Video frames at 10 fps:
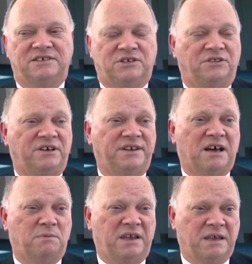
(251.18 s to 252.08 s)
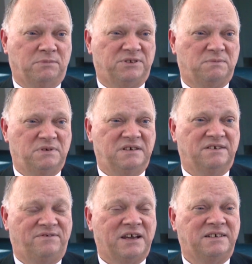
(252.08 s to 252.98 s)
So they're now able to be
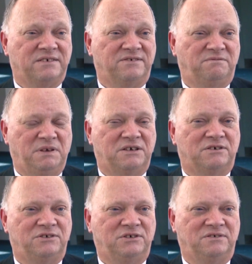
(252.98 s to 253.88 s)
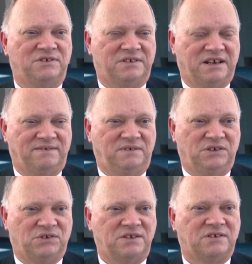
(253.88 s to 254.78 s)
effective because you, instead of
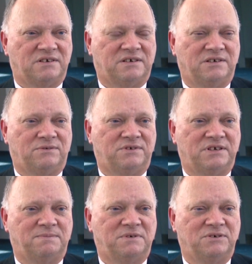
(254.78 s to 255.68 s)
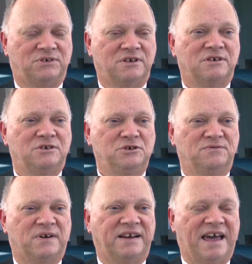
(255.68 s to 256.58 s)
desensitized receptors,
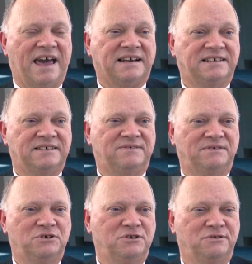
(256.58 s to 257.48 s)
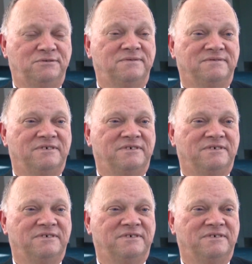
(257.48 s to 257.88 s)
you've got active, new,